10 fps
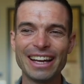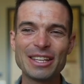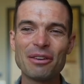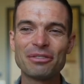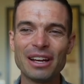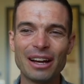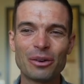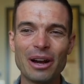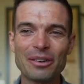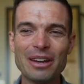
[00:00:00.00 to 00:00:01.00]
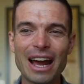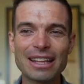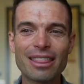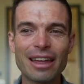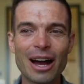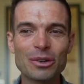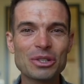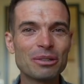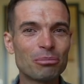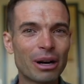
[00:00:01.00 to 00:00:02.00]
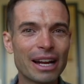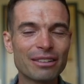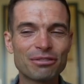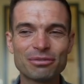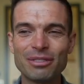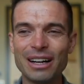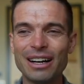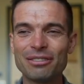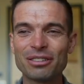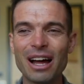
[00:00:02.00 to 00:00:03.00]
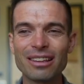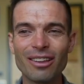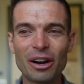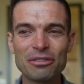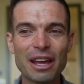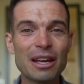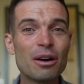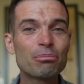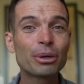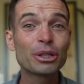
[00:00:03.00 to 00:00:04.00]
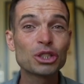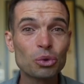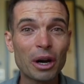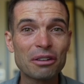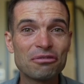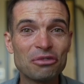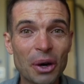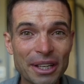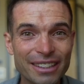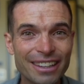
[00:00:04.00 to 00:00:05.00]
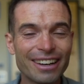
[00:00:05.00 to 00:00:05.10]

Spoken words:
You have around 9,000 brine fly larvae per square foot